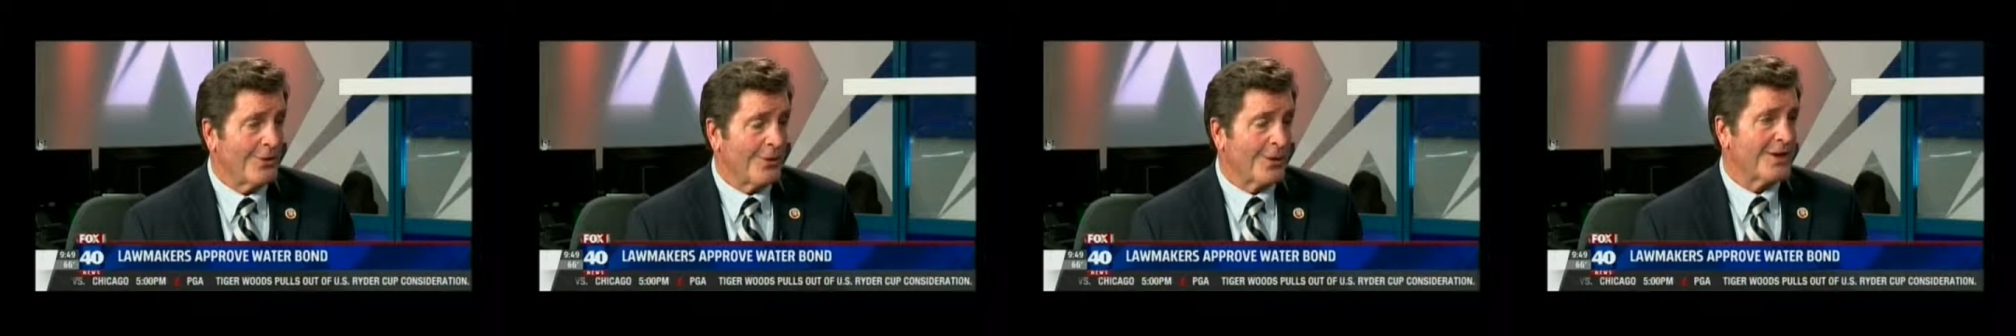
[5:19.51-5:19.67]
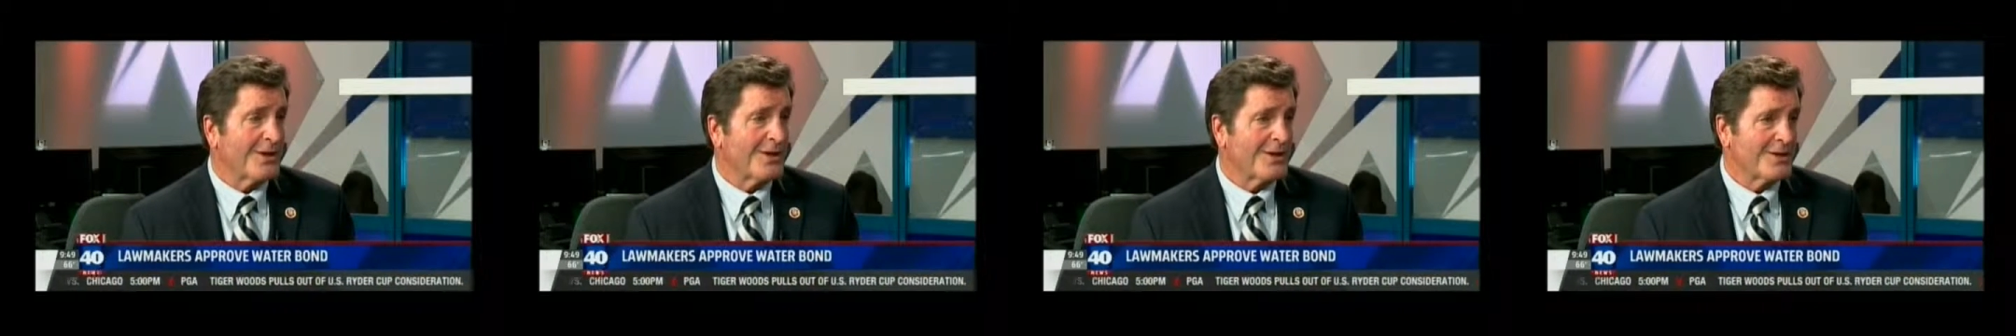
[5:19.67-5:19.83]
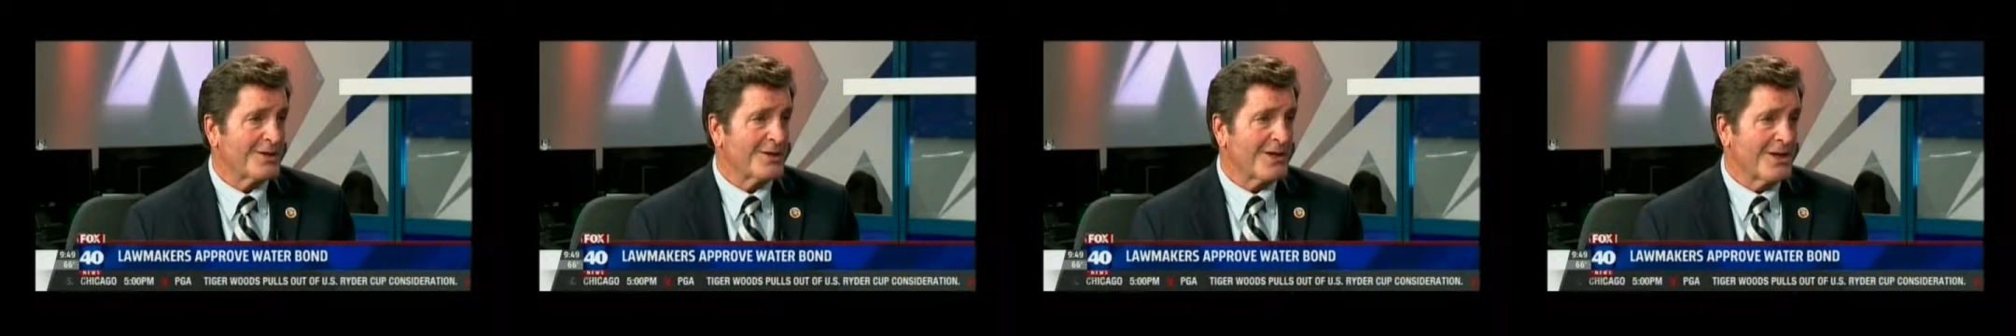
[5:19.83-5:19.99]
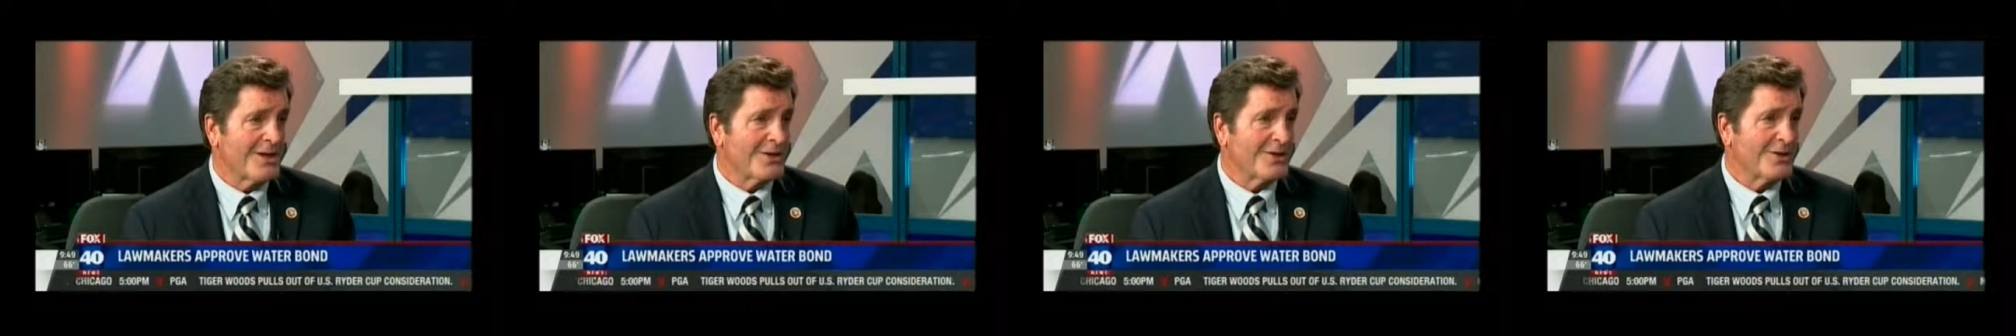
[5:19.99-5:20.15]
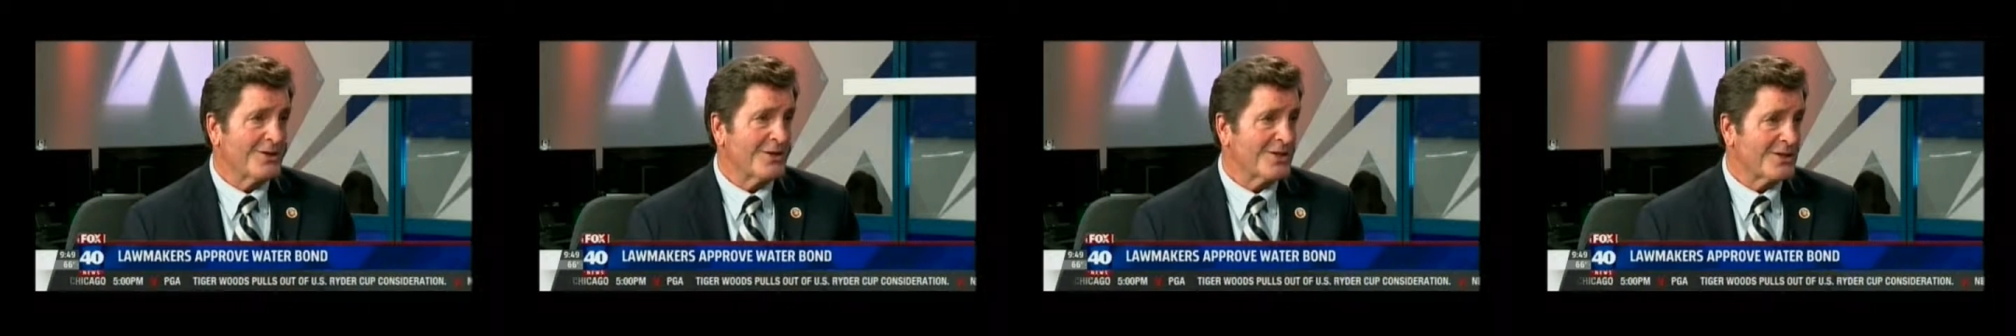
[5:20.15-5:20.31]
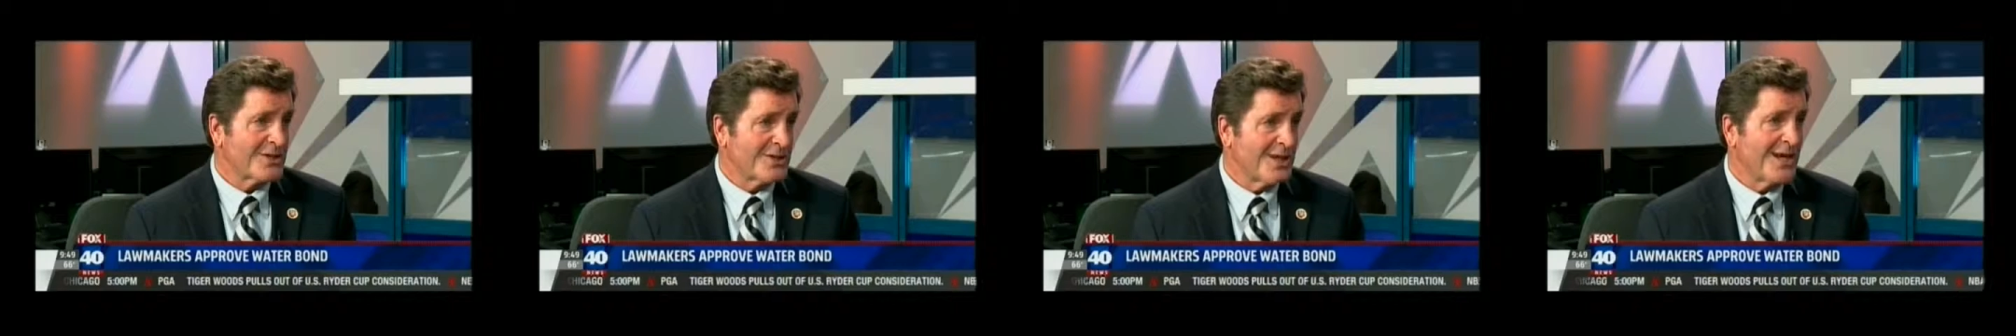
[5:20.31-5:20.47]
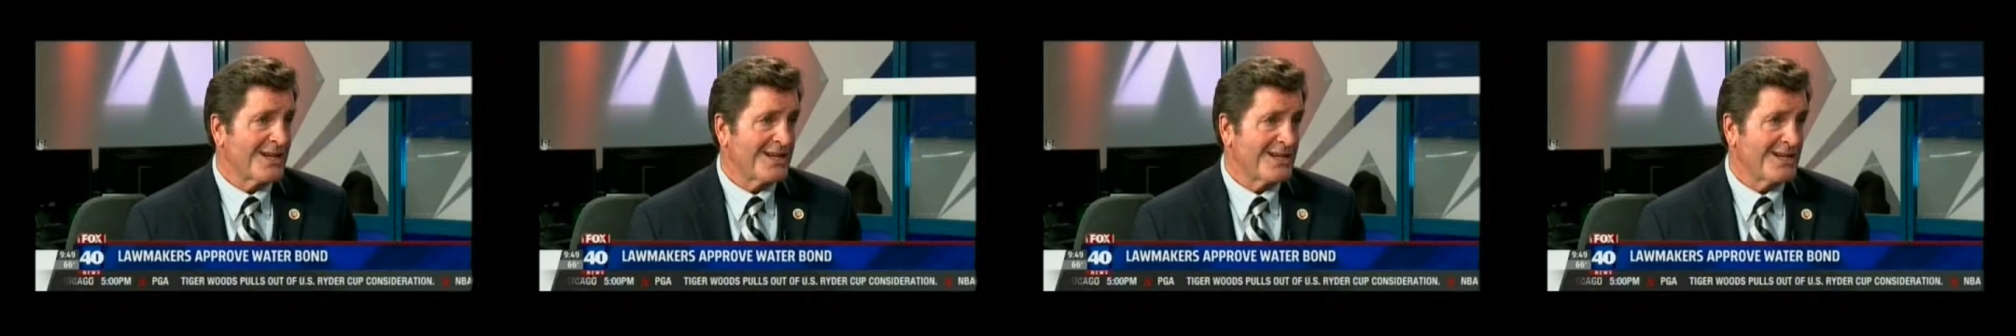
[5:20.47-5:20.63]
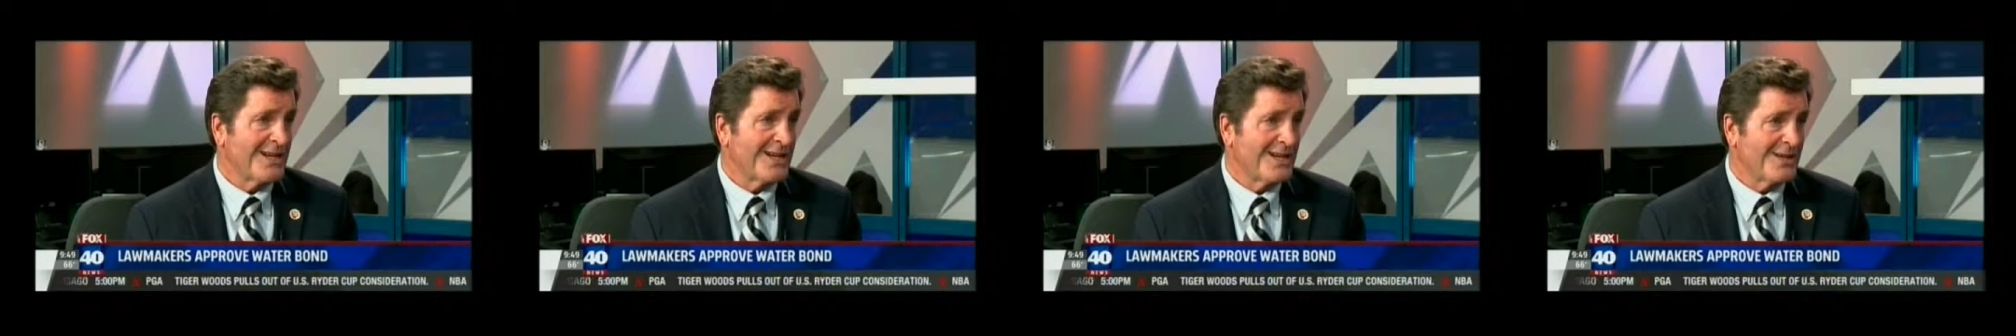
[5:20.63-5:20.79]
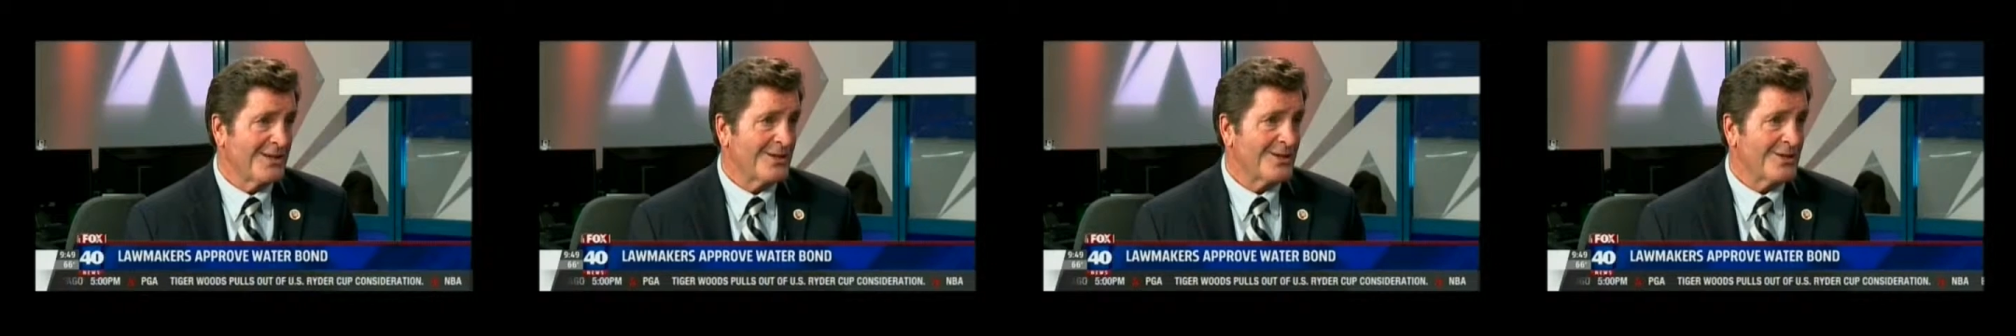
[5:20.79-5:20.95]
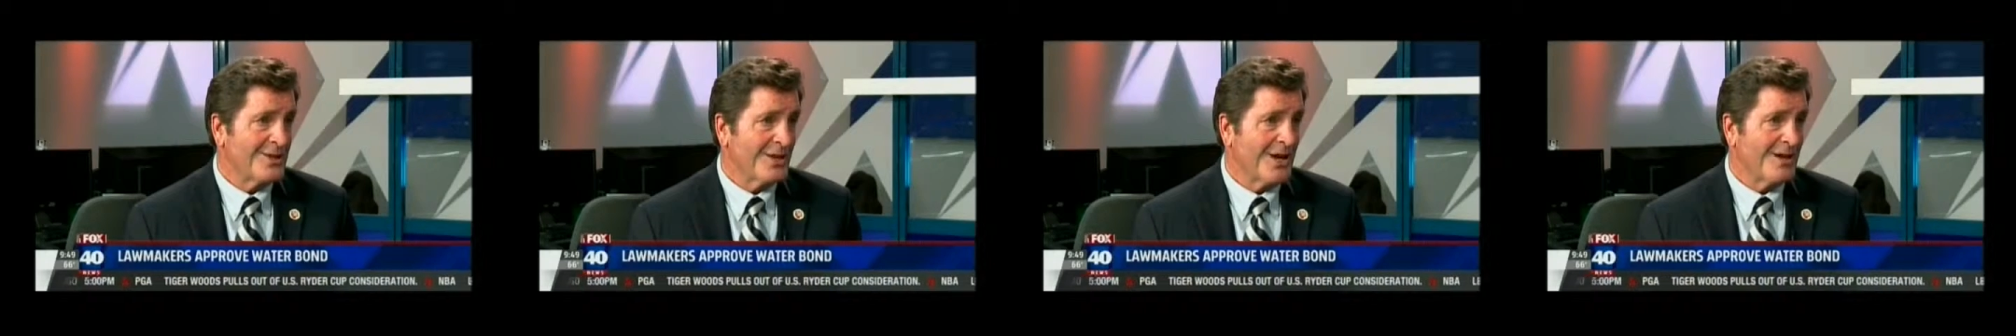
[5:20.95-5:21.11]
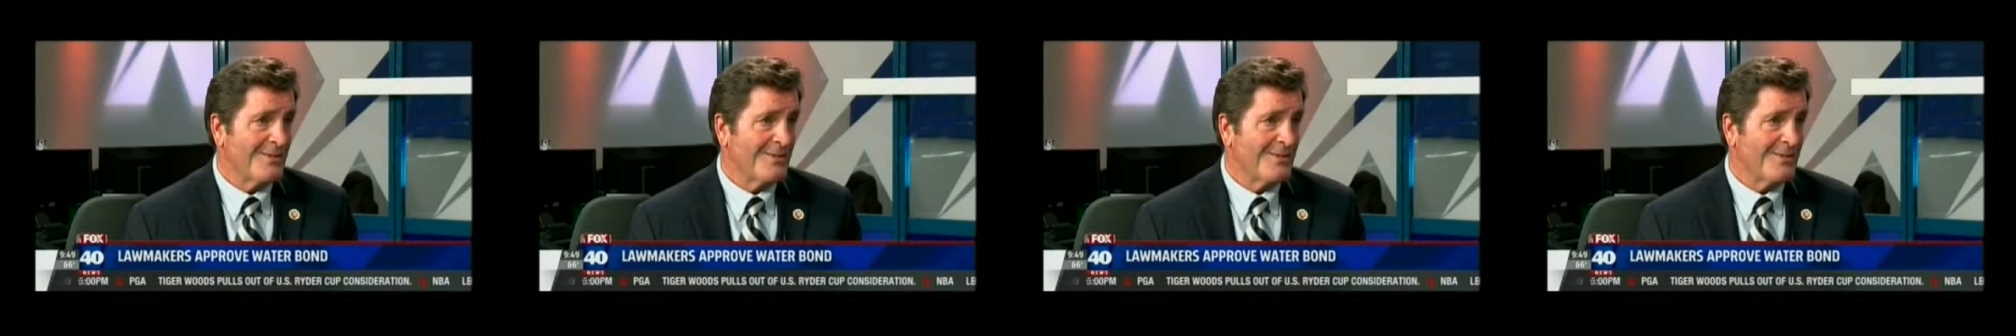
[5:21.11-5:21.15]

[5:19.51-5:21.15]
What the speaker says: organization that's not getting the